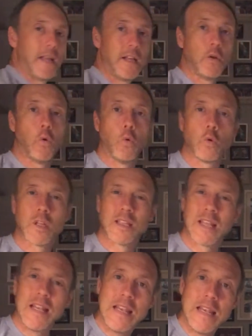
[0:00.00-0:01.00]
In order
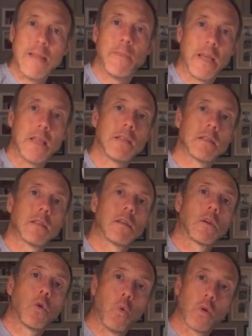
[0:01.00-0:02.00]
to limit
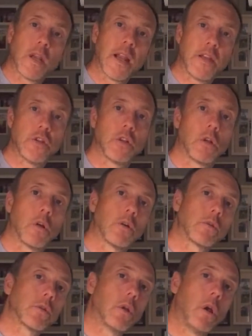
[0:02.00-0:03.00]
coordination
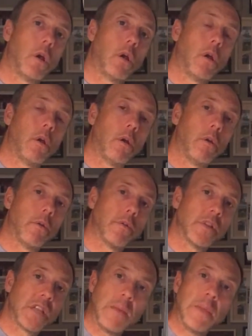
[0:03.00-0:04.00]
loss,
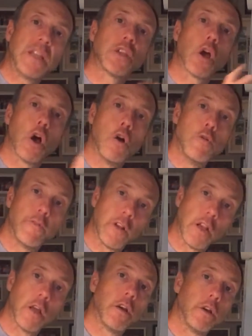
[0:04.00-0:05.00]
the team needs to
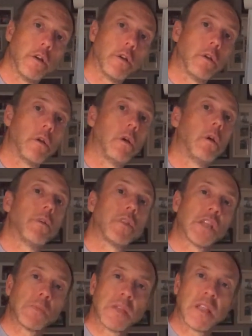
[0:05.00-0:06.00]
overlearn
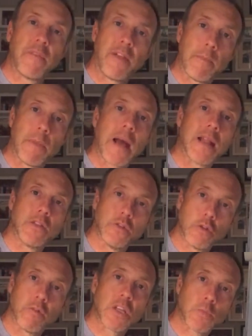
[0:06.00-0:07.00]
the specific patterns
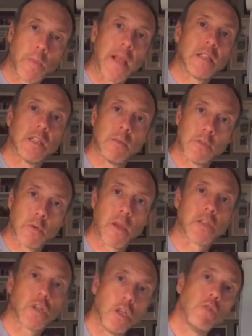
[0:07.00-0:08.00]
you're expecting them to
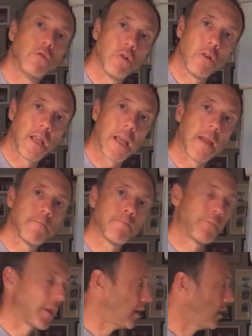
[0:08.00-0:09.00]
execute during a game.
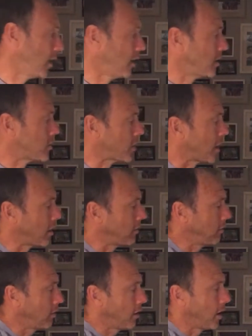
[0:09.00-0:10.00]

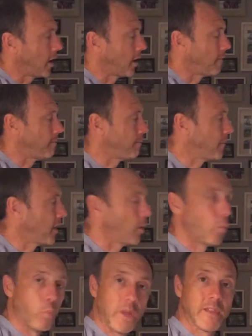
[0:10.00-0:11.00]
So
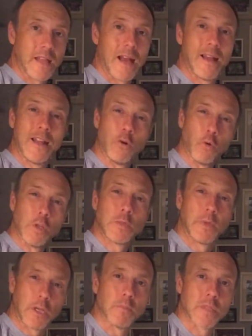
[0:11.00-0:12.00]
with that, it always
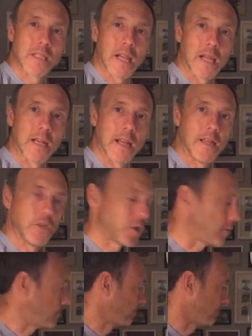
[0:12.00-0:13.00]
becomes second nature.